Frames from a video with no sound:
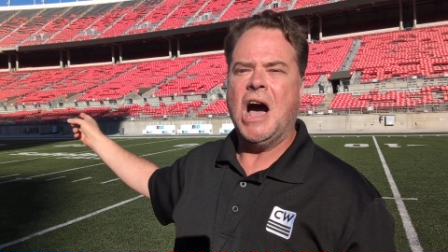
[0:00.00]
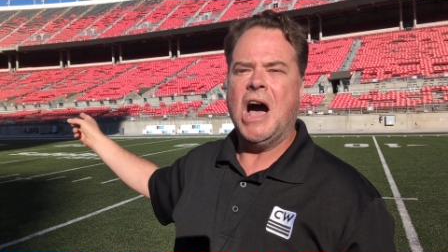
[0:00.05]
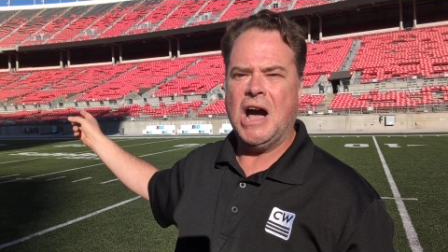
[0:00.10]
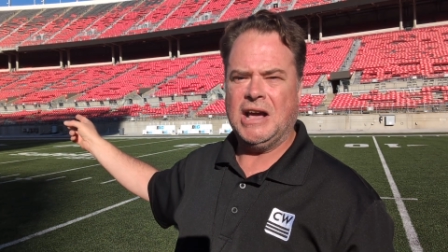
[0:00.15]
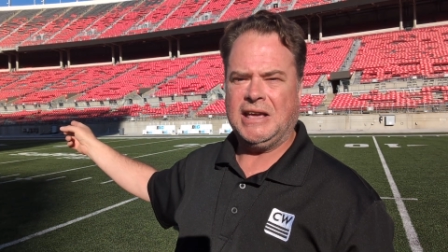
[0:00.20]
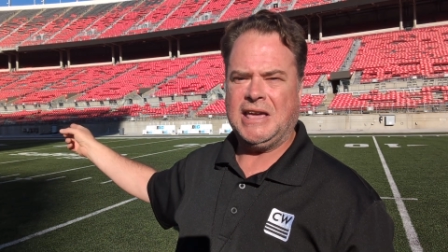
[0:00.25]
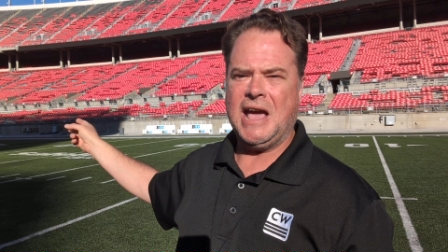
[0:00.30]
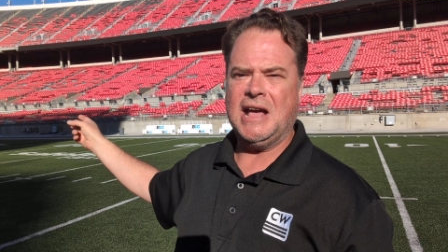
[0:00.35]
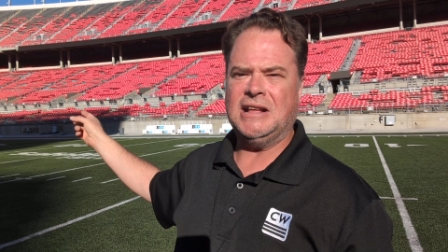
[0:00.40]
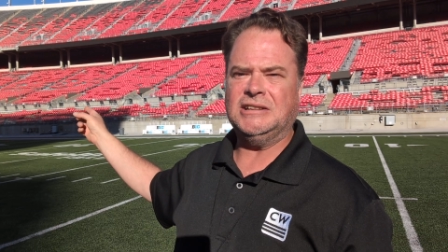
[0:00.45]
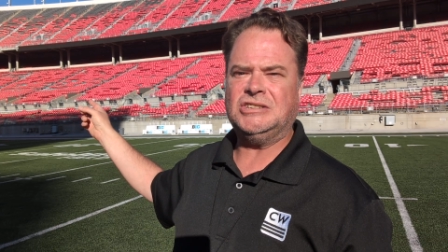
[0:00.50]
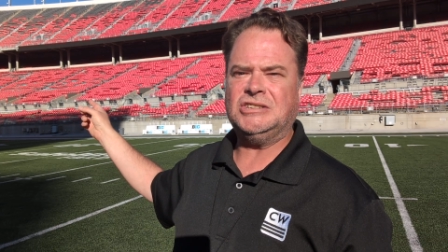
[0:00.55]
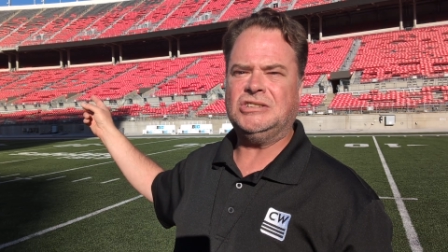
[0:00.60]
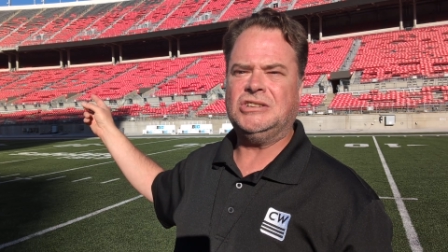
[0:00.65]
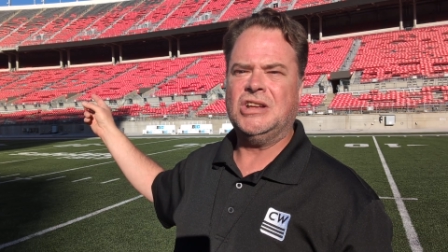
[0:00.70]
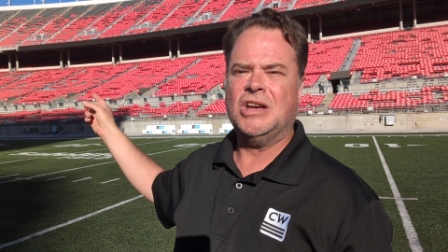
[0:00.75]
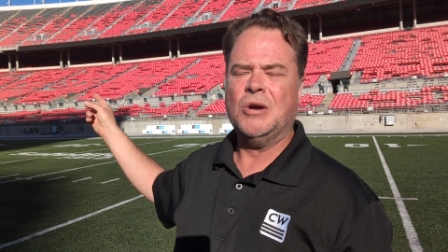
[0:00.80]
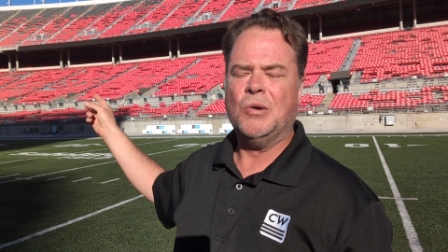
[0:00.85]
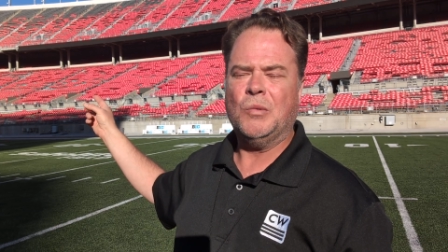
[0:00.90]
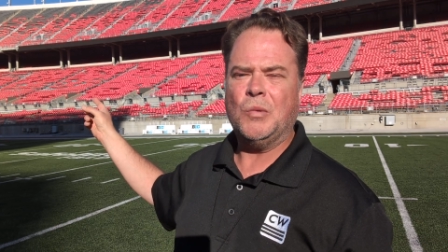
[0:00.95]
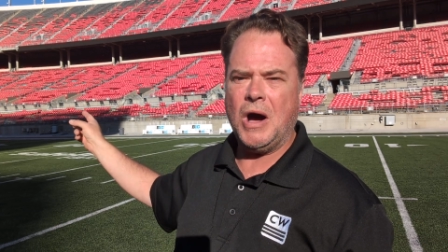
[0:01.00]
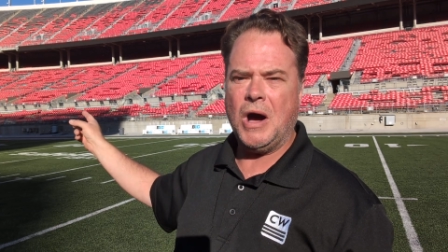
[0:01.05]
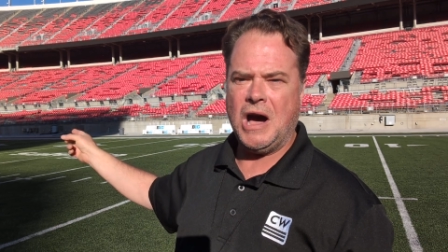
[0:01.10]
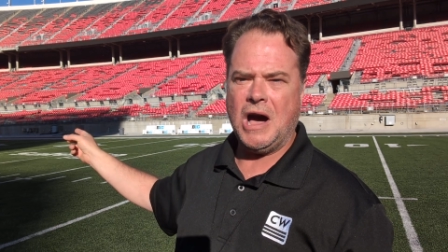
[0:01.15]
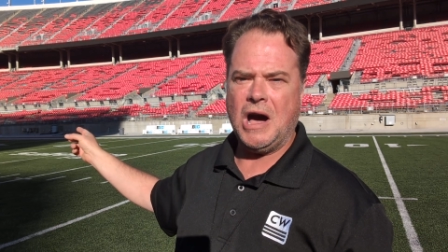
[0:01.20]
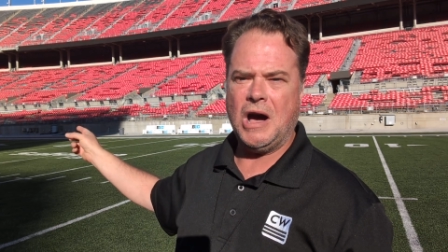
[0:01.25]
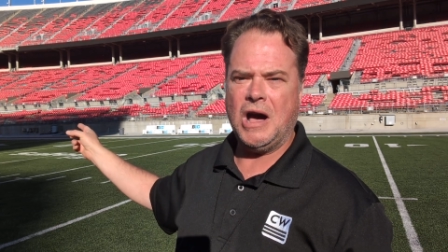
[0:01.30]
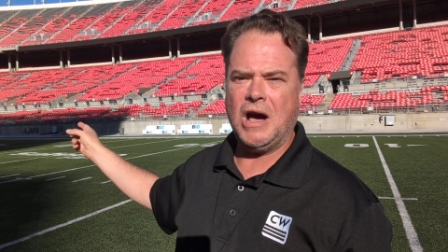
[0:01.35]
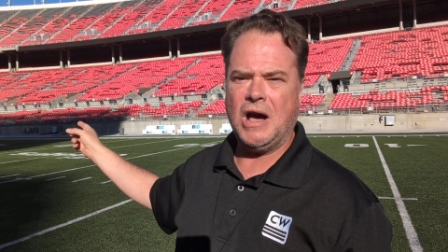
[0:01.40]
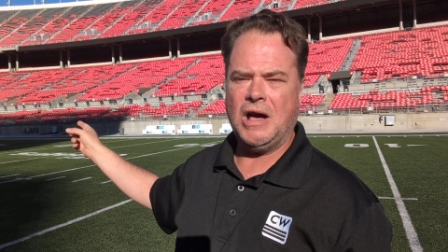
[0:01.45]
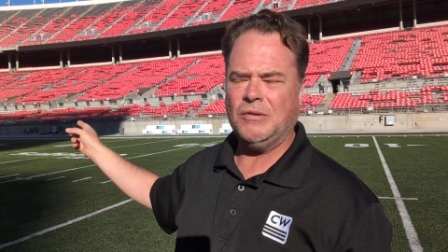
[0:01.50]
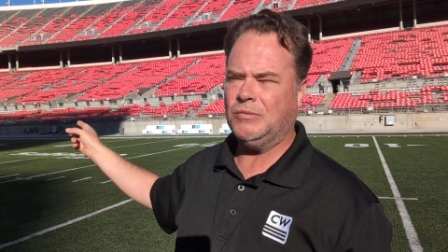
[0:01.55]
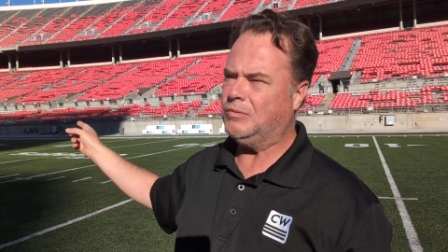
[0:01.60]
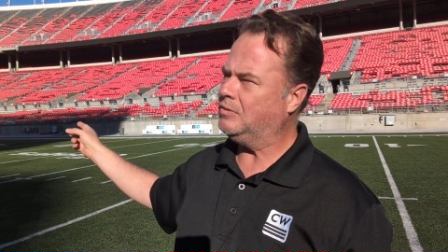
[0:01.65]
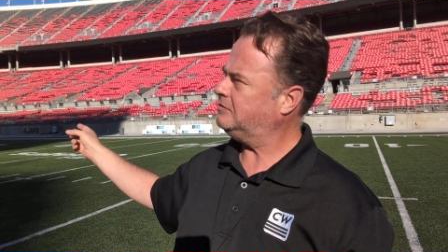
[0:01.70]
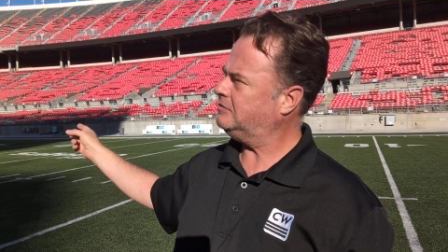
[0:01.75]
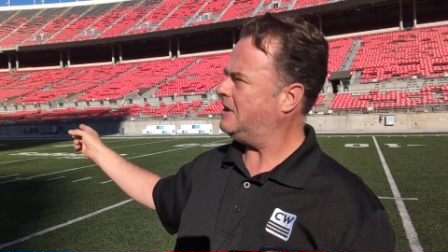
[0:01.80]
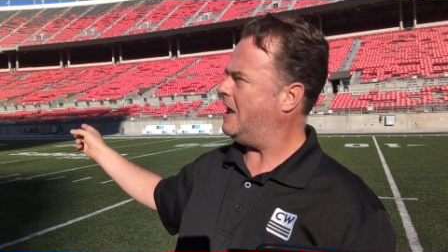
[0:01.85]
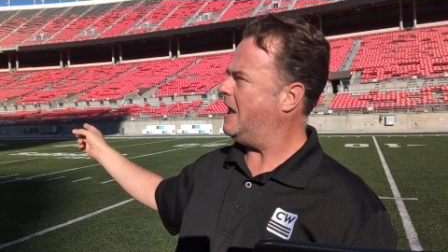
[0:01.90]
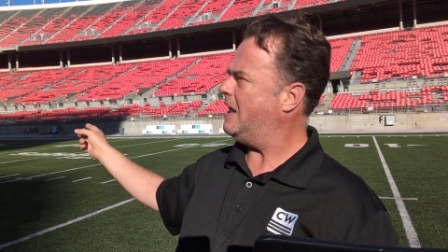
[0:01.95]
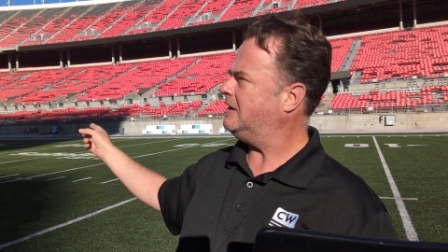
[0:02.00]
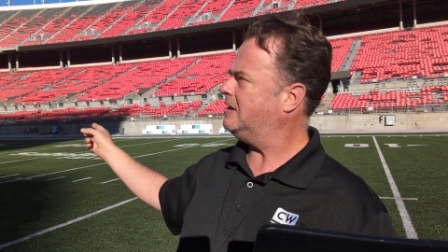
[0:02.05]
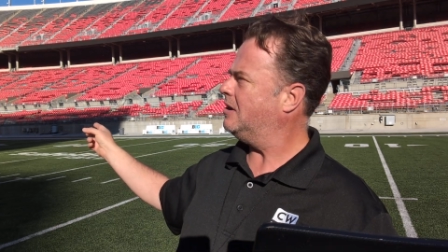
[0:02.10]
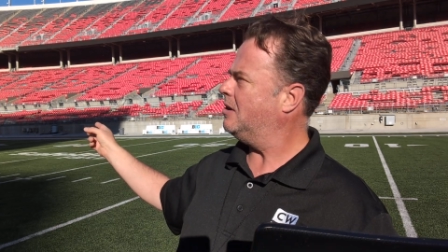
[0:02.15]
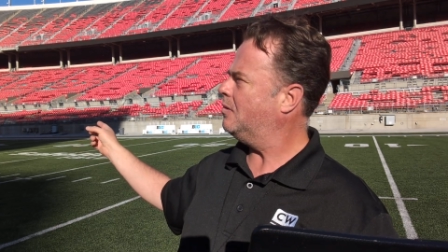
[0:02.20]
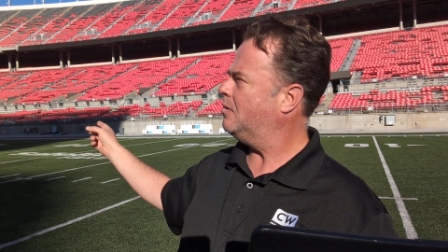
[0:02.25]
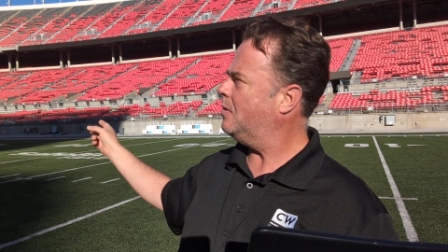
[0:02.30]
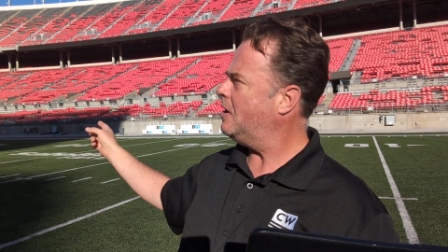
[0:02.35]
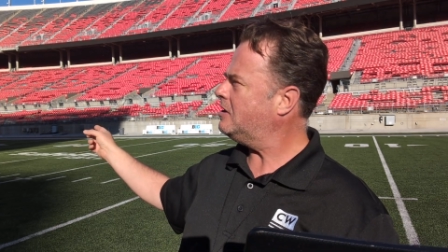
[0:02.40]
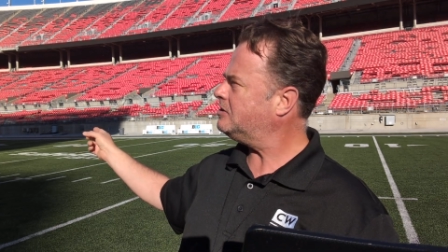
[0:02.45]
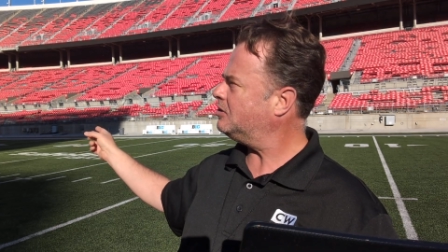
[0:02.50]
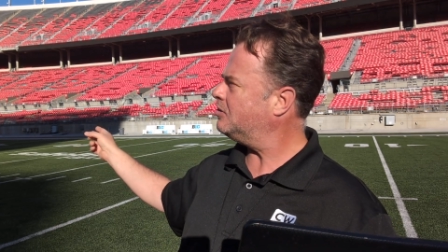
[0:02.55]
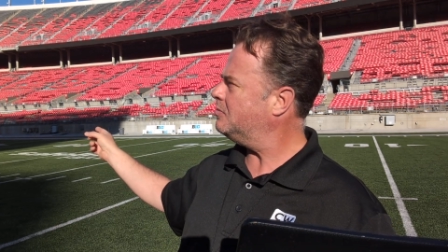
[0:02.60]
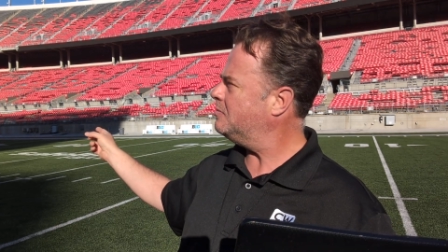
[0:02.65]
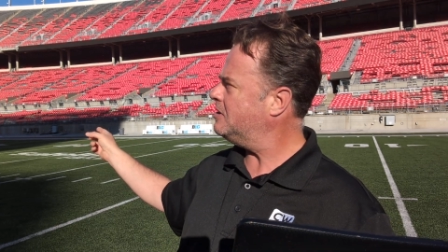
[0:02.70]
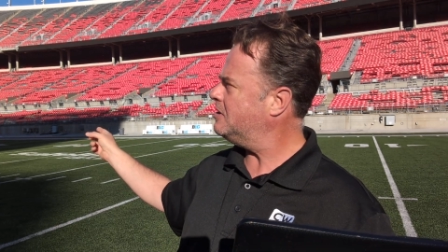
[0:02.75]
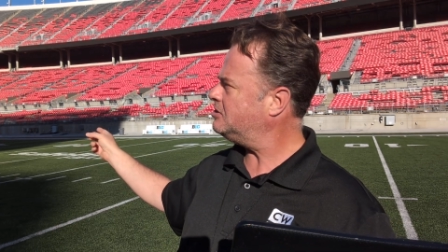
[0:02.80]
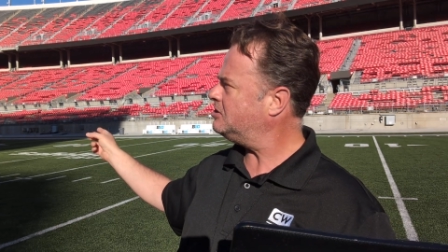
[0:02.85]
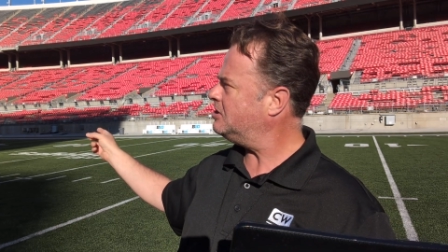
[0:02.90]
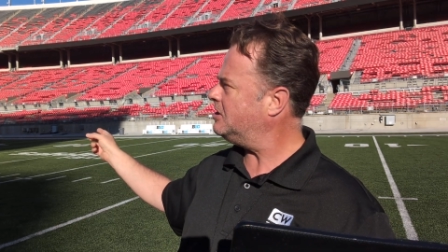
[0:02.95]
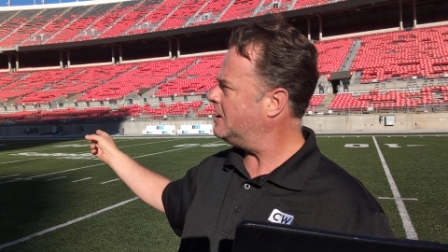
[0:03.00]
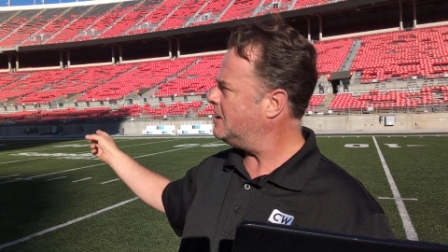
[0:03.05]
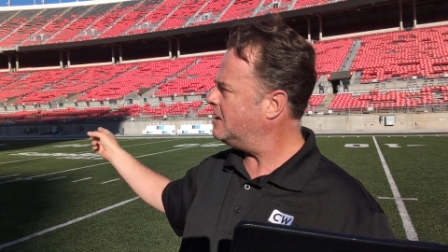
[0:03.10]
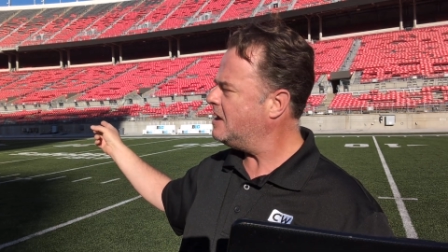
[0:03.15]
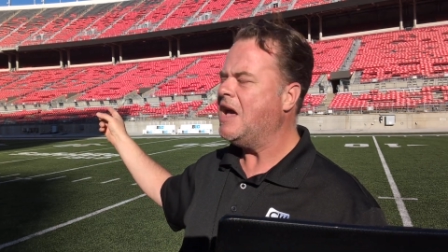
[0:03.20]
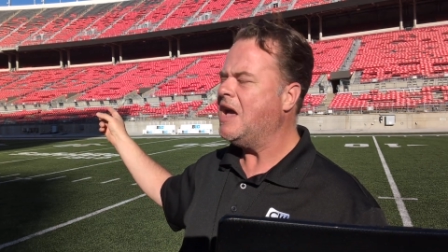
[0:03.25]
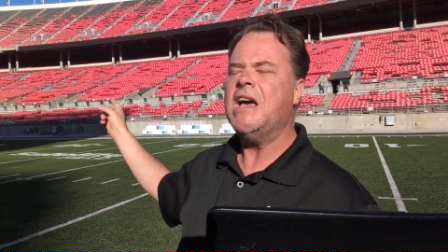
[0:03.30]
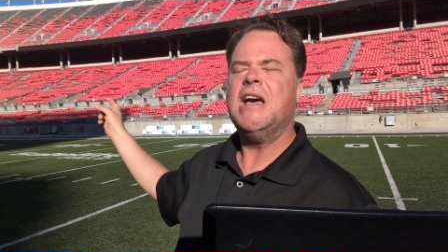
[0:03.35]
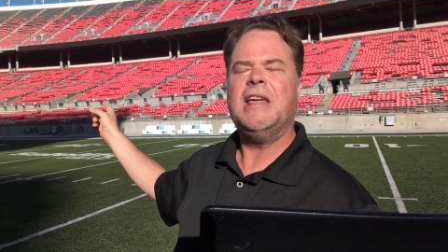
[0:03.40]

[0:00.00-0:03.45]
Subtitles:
against, was that Western Michigan?